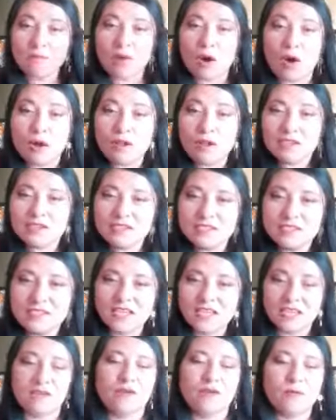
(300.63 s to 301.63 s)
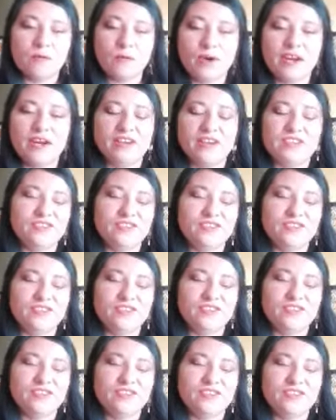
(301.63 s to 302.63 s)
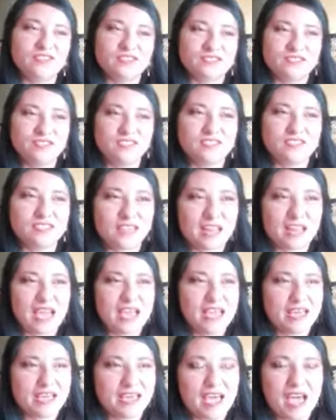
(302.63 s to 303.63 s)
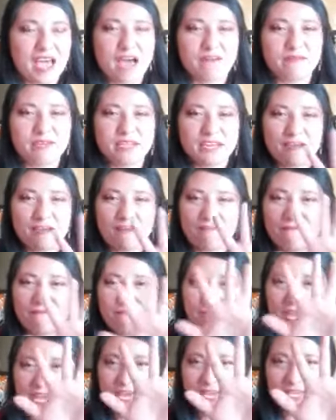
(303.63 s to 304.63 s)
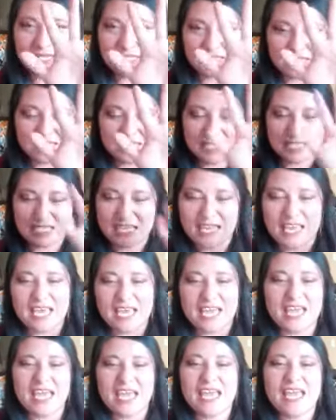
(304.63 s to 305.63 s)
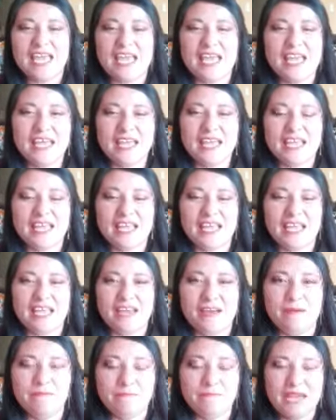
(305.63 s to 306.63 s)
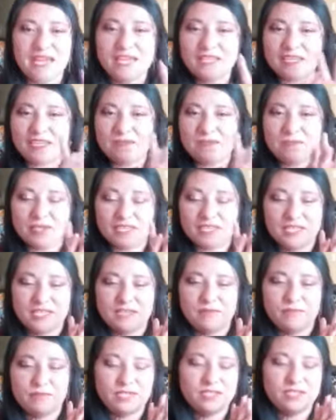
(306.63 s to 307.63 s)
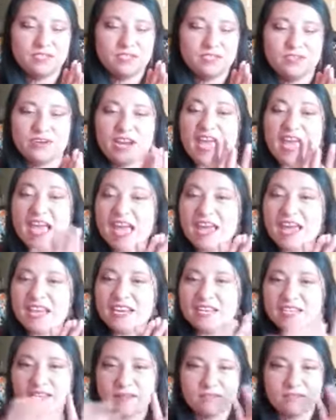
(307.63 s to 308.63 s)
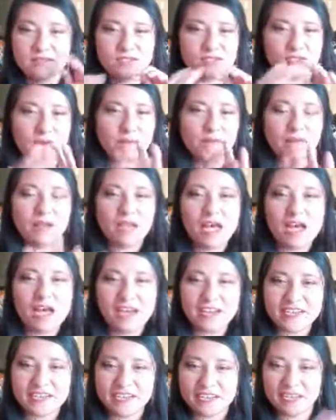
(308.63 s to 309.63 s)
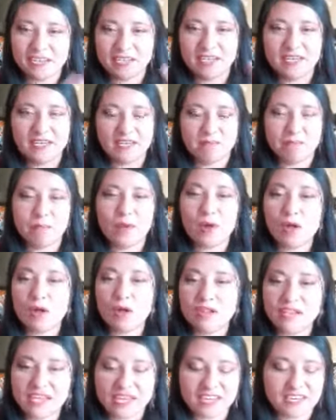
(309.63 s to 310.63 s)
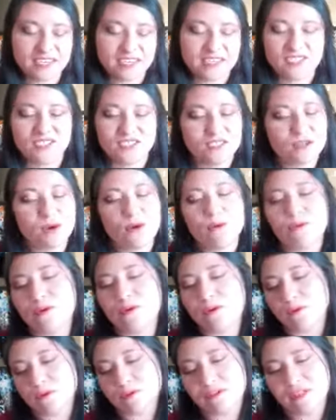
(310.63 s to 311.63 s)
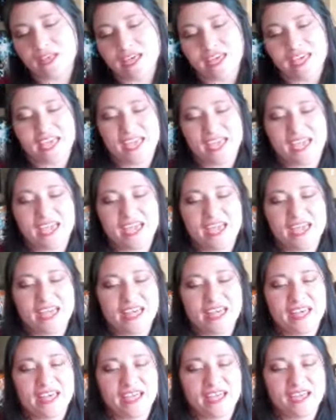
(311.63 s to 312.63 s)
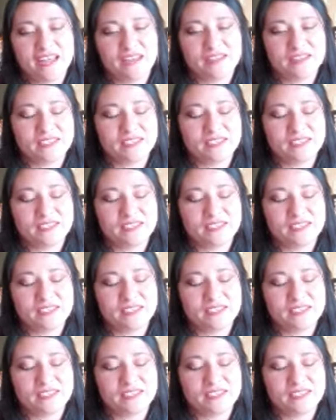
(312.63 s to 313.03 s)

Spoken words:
ball where you are just like having a face painted with your hand and some blood and in a ball, and it's so cool. And